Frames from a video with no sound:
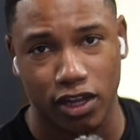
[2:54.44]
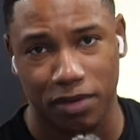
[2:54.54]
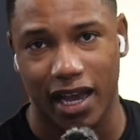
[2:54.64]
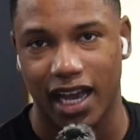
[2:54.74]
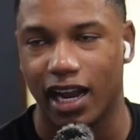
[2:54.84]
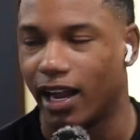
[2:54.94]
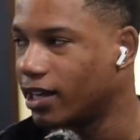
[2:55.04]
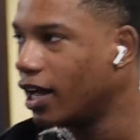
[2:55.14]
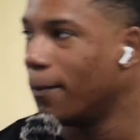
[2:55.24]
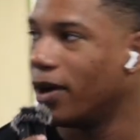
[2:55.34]
I look back at it like
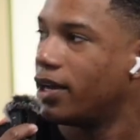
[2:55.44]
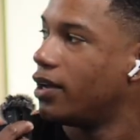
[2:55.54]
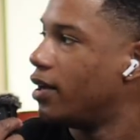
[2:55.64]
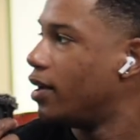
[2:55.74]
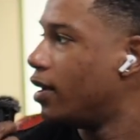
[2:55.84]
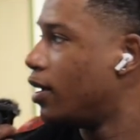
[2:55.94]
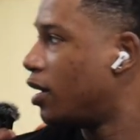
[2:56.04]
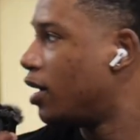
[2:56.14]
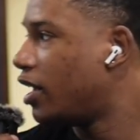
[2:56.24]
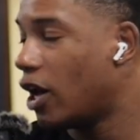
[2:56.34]
that. But
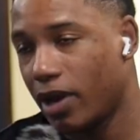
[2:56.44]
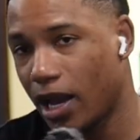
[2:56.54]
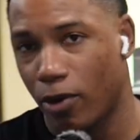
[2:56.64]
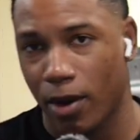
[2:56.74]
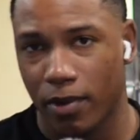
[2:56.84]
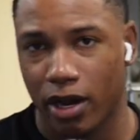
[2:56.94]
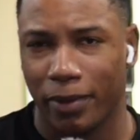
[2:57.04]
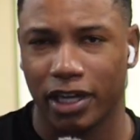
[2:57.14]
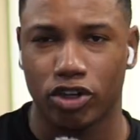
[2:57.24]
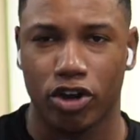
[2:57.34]
now we got primary
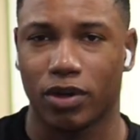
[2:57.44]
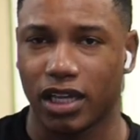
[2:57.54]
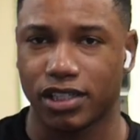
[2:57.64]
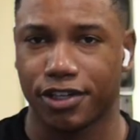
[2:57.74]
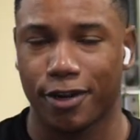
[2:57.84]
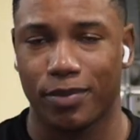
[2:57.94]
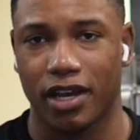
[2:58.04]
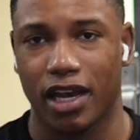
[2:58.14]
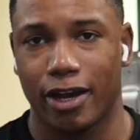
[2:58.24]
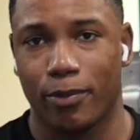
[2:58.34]
bench. Don't know what that's going to be
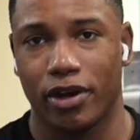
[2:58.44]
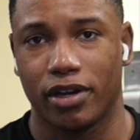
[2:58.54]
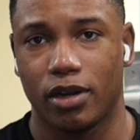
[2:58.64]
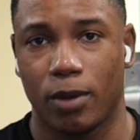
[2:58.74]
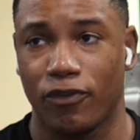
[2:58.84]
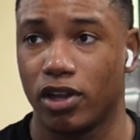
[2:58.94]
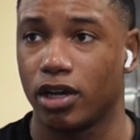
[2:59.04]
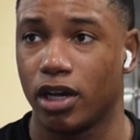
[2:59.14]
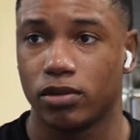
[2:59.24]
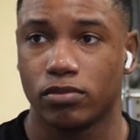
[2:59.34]
at, but I'm feeling
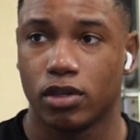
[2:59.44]
good.